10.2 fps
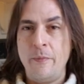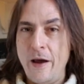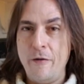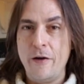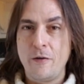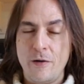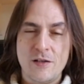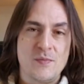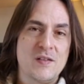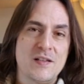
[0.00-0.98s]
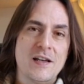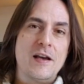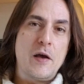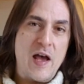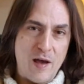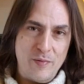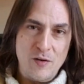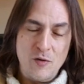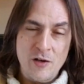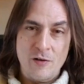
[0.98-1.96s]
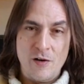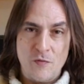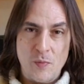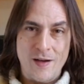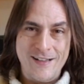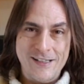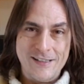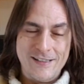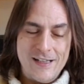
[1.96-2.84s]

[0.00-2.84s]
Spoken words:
Merry Christmas, Happy New Year everybody.